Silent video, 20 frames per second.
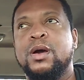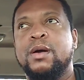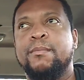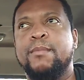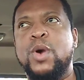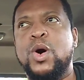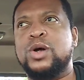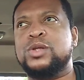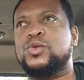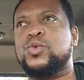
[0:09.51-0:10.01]

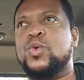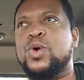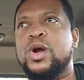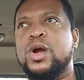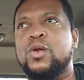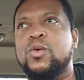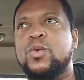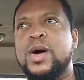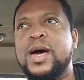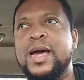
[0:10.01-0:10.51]
both
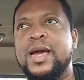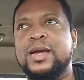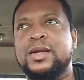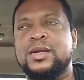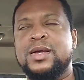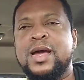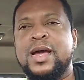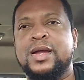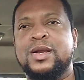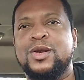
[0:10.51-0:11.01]

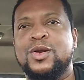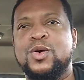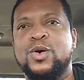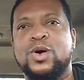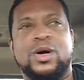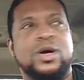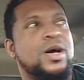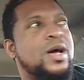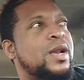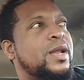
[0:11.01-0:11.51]
worldwide and
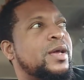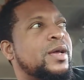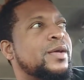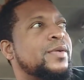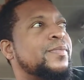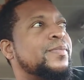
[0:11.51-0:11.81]
locally.